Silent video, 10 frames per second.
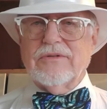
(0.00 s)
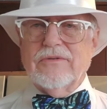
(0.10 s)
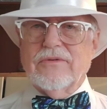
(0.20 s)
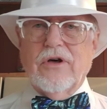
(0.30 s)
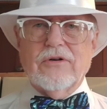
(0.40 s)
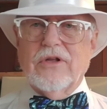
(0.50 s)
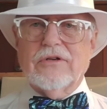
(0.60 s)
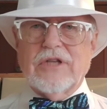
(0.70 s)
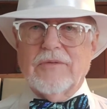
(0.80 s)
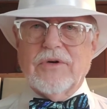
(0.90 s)
a long,
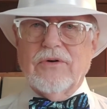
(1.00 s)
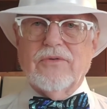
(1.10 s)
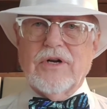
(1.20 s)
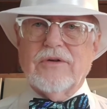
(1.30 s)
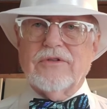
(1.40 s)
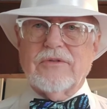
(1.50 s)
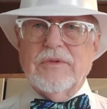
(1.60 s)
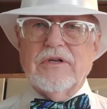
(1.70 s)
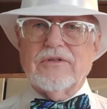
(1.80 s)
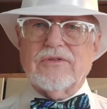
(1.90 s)
long time ago when I was
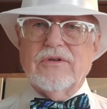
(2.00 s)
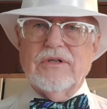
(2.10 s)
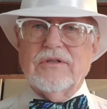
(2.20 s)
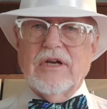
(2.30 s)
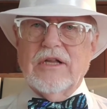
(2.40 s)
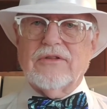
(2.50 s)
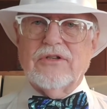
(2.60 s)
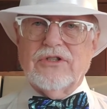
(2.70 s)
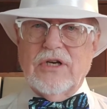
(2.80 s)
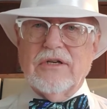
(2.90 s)
ministering at the
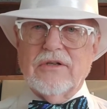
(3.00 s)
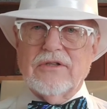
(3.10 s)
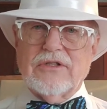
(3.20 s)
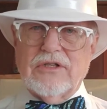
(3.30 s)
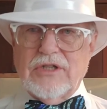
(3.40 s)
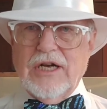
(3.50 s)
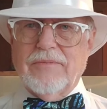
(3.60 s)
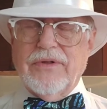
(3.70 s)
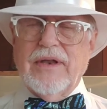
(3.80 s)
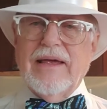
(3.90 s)
jail as a
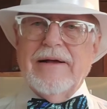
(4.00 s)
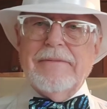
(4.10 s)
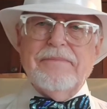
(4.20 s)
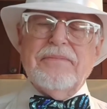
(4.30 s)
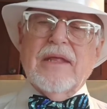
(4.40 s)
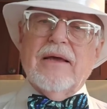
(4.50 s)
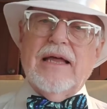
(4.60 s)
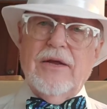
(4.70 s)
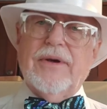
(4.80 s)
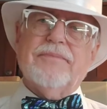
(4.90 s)
chaplain.
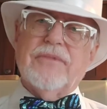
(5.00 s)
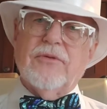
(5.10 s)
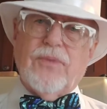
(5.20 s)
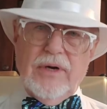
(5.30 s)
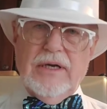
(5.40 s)
Anyway, the point